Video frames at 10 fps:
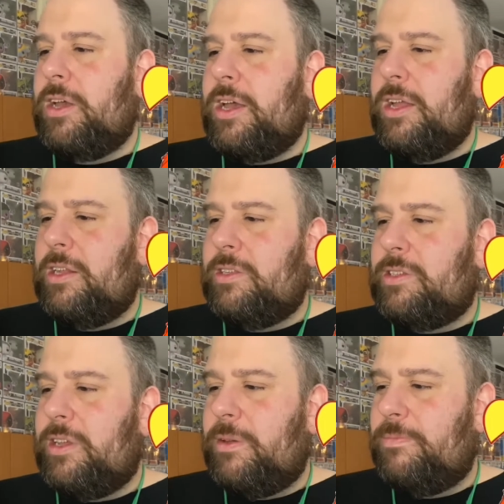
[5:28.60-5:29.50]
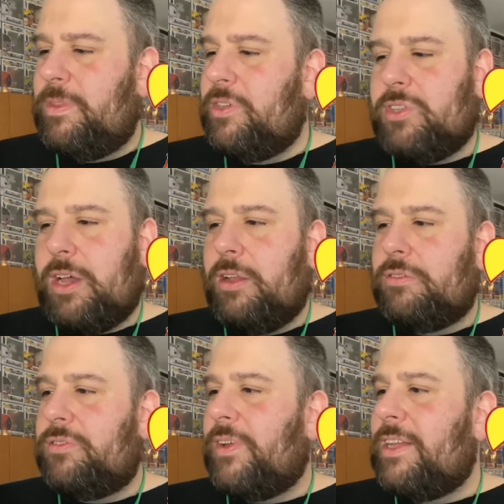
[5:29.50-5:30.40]
and this guy
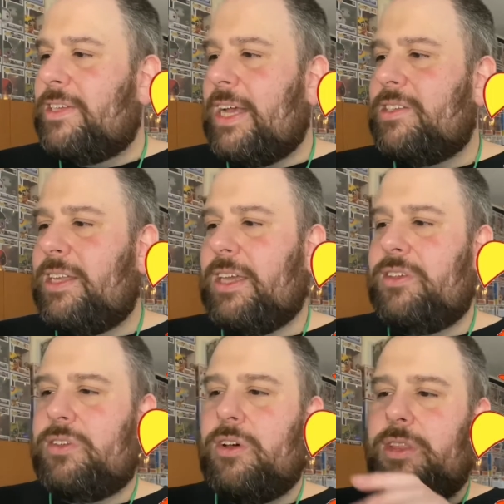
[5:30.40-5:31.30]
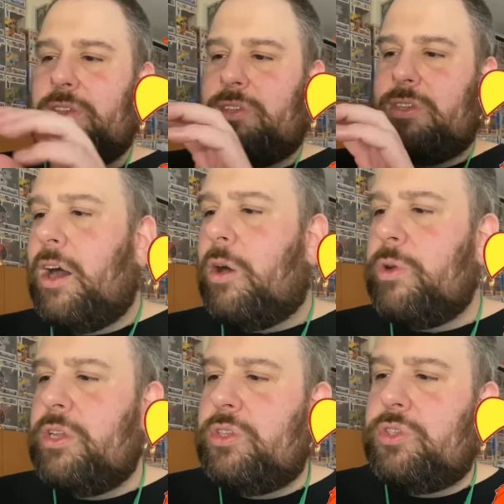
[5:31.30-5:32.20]
looks fantastic. He's got this
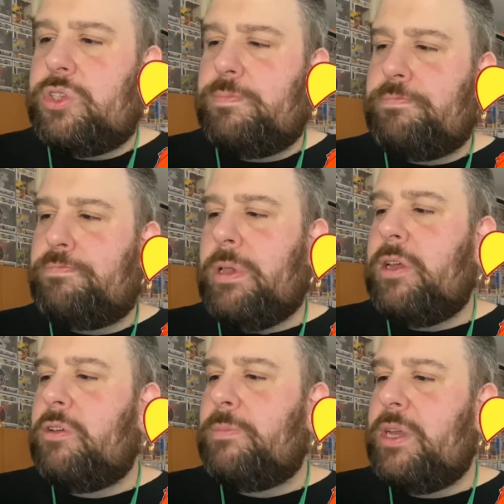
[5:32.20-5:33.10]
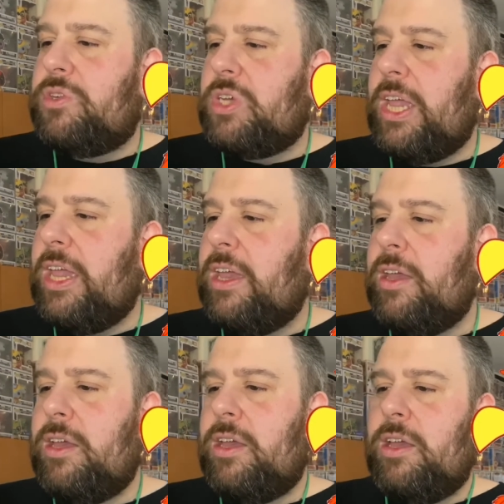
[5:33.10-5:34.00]
orange plumage here
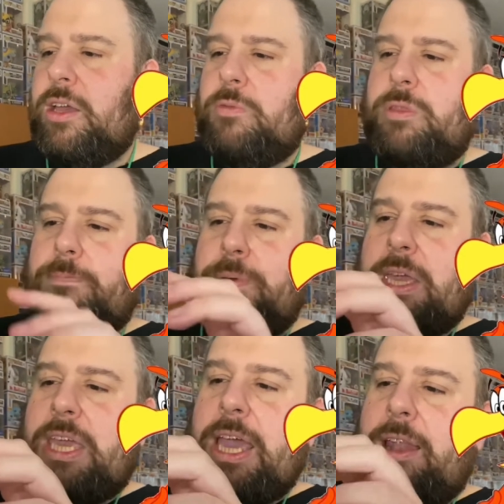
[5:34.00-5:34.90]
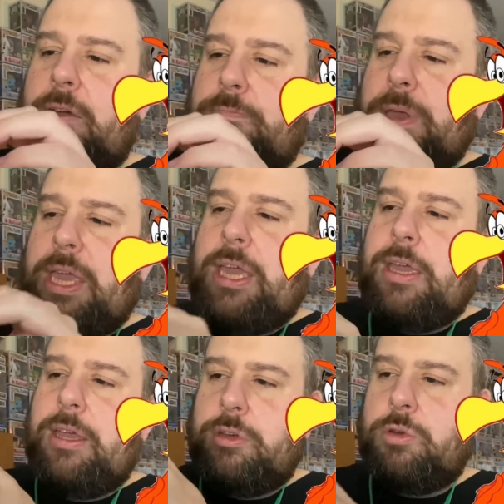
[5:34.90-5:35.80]
with a big yellow beak.
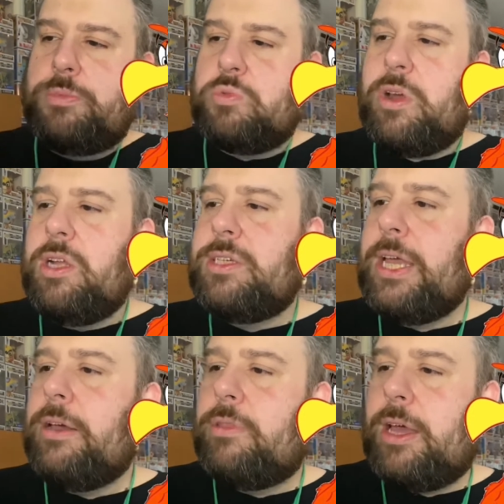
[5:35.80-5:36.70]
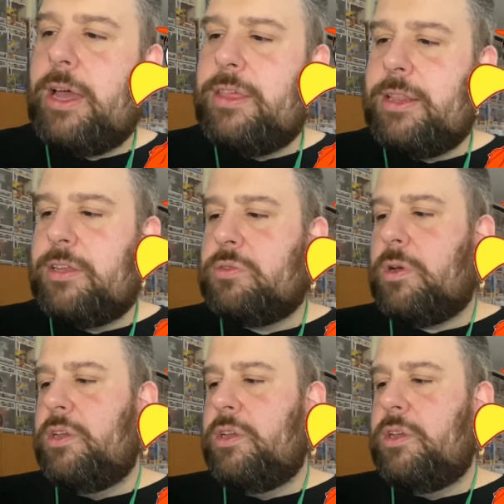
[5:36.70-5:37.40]
Comes right out that. I think that's why